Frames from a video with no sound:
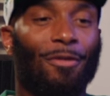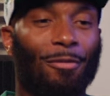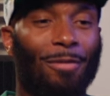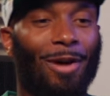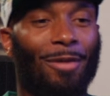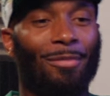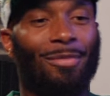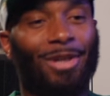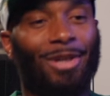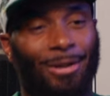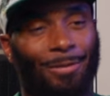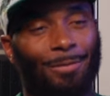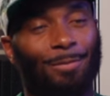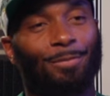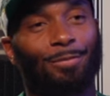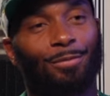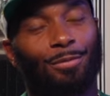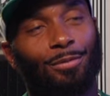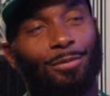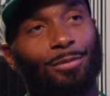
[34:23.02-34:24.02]
about me.
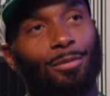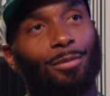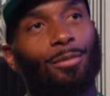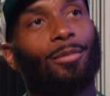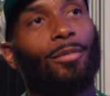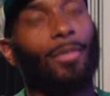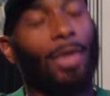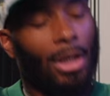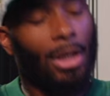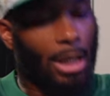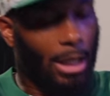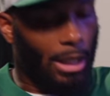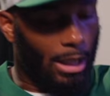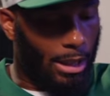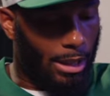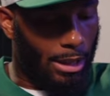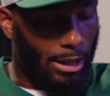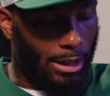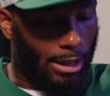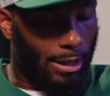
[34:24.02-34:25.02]

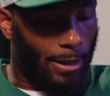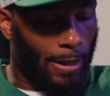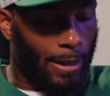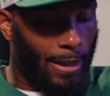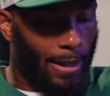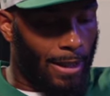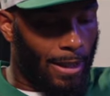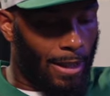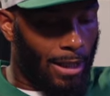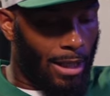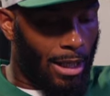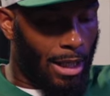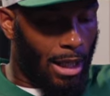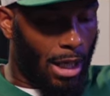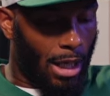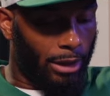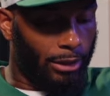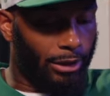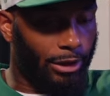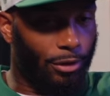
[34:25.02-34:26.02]
Uh
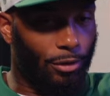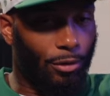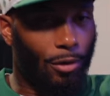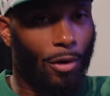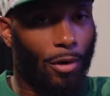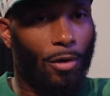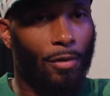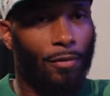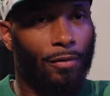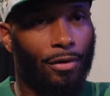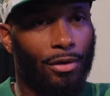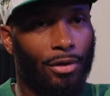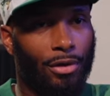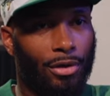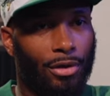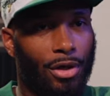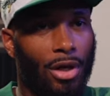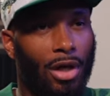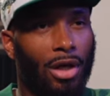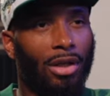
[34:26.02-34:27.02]
a little
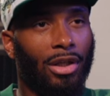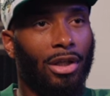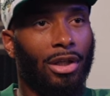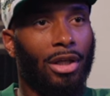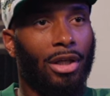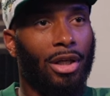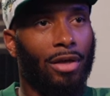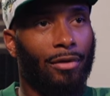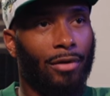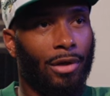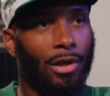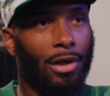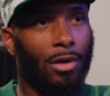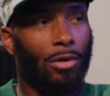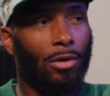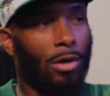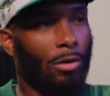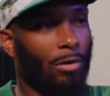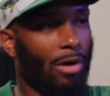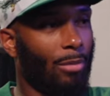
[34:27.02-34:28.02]
over a year ago,
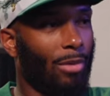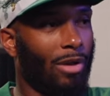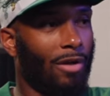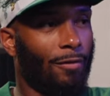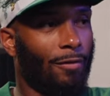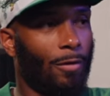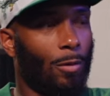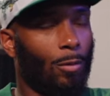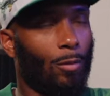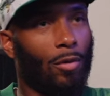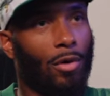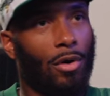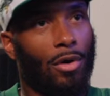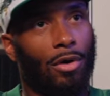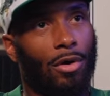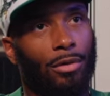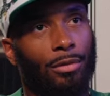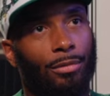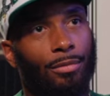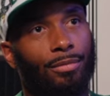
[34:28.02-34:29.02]
correct me if I'm
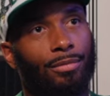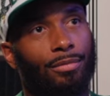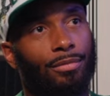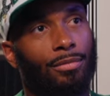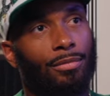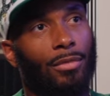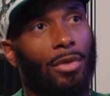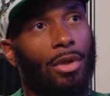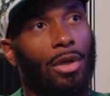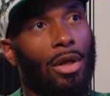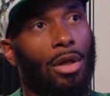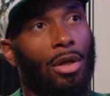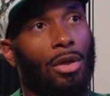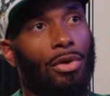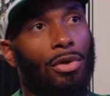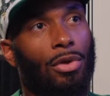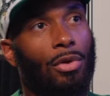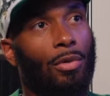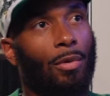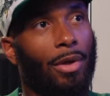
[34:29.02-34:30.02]
wrong,
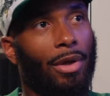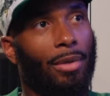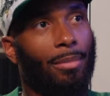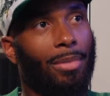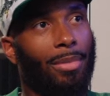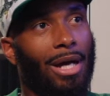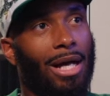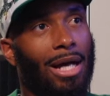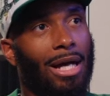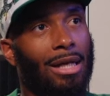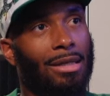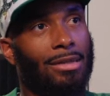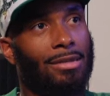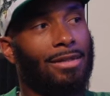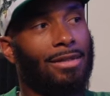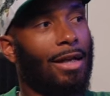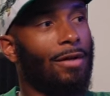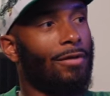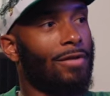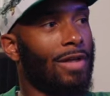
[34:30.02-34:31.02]
you went by
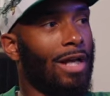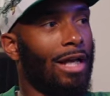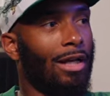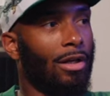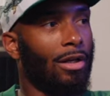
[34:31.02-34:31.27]
Southside